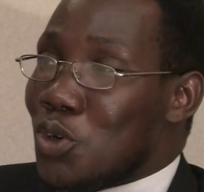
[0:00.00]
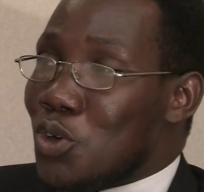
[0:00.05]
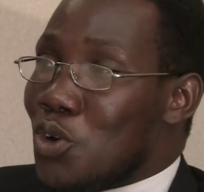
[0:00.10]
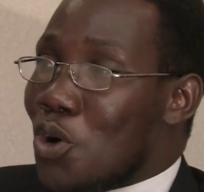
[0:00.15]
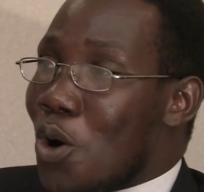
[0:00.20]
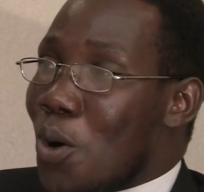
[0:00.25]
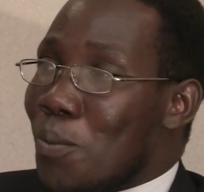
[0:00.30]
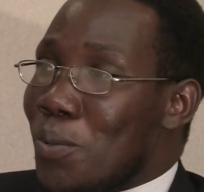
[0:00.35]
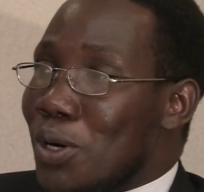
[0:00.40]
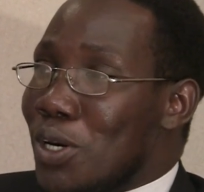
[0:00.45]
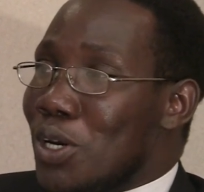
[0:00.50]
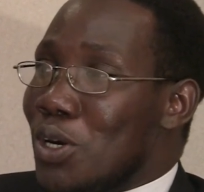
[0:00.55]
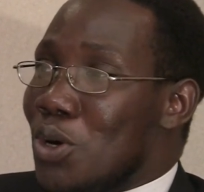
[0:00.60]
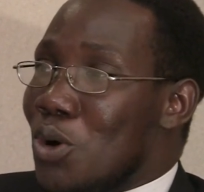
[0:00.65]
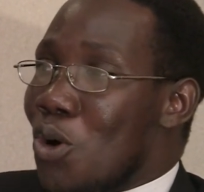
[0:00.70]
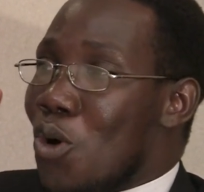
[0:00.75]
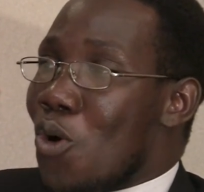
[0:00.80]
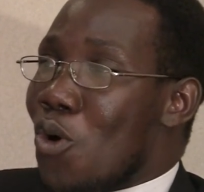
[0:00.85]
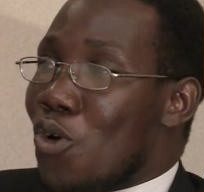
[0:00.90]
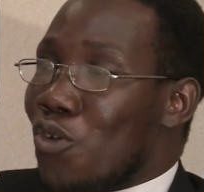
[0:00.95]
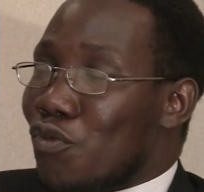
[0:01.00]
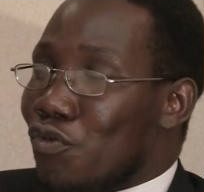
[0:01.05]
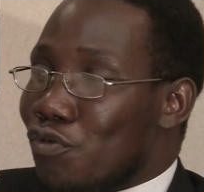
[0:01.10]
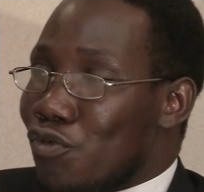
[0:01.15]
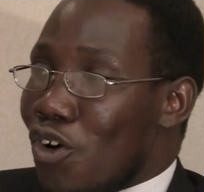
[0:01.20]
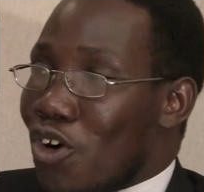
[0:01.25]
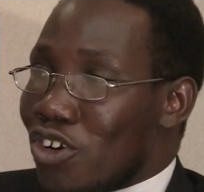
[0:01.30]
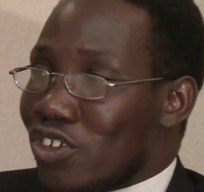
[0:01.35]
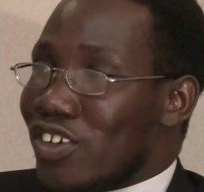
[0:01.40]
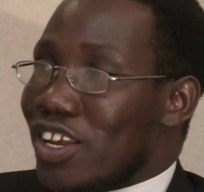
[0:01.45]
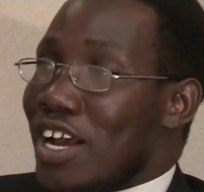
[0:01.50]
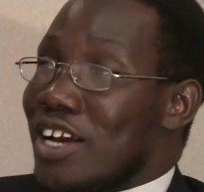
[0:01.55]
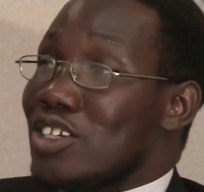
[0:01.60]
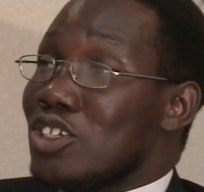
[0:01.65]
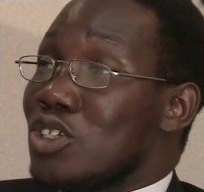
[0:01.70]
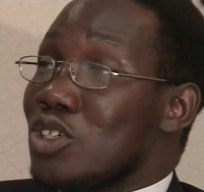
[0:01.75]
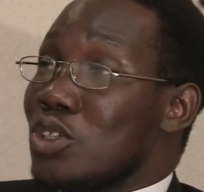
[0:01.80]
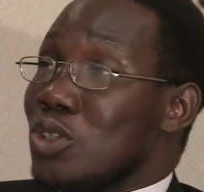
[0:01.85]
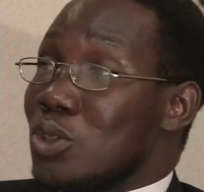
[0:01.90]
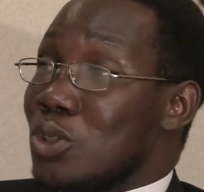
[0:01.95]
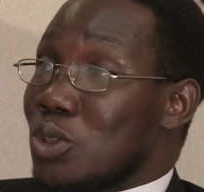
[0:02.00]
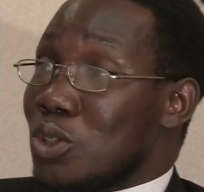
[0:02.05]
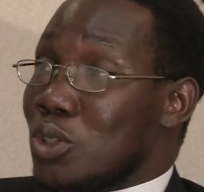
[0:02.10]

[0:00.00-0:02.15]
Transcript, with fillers: Nobody could force us